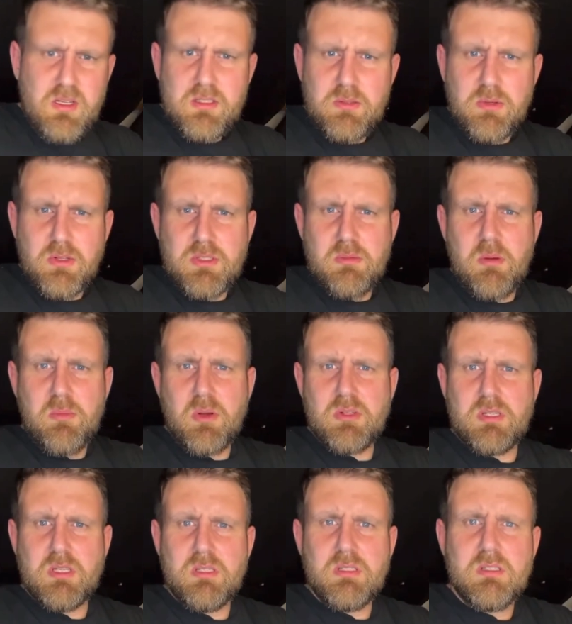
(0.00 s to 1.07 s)
So we've got some
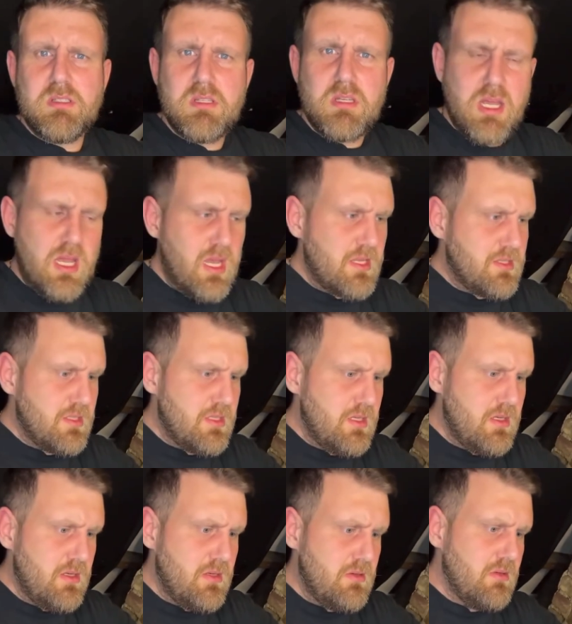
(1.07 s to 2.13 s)
unboxings to
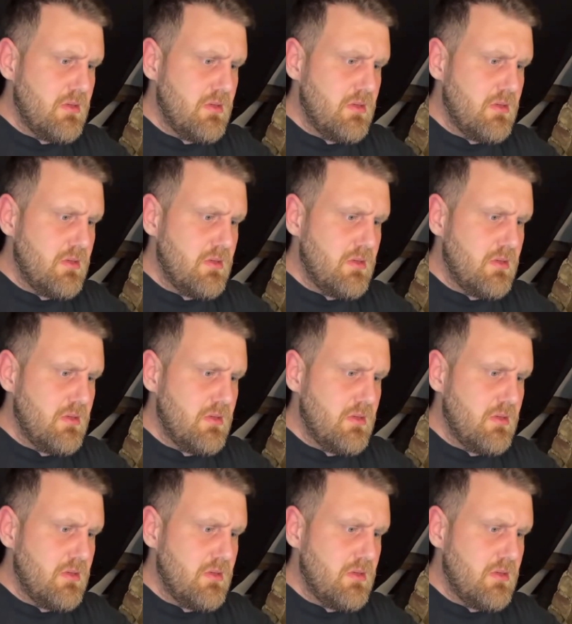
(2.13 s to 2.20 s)
do.